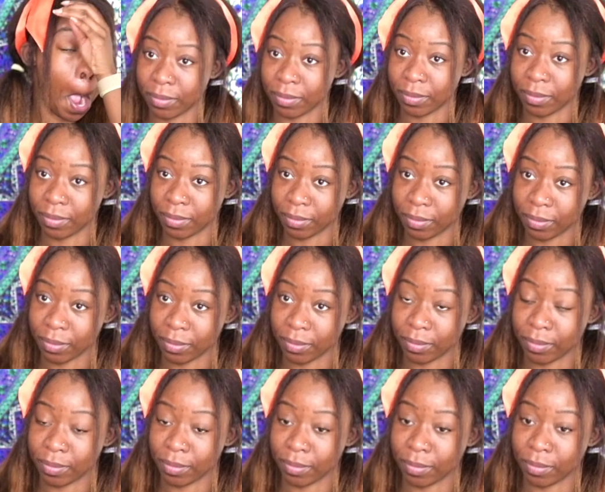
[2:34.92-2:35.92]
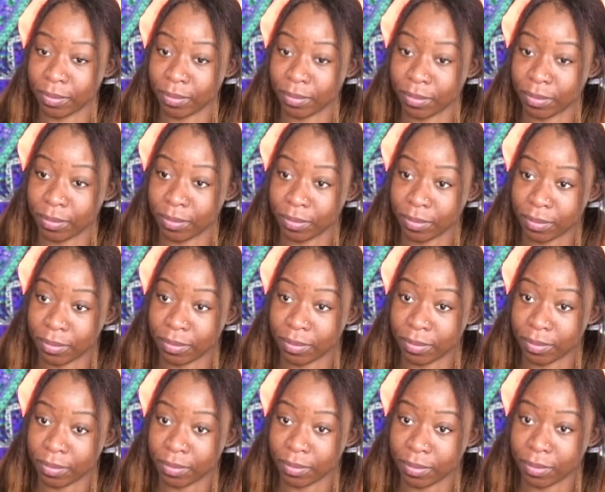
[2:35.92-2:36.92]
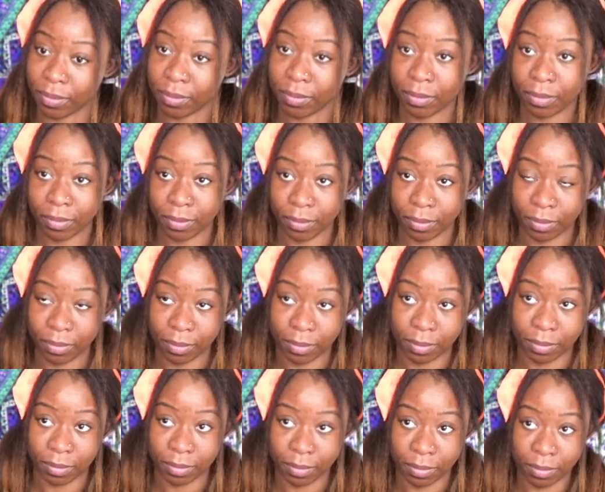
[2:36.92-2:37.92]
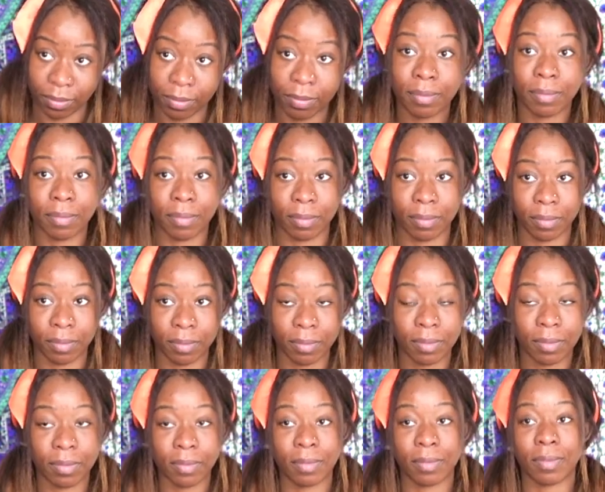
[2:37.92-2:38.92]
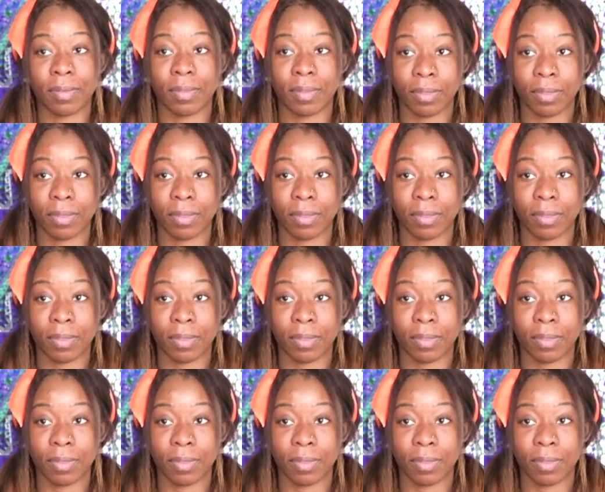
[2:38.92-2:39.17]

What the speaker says: (not speaking)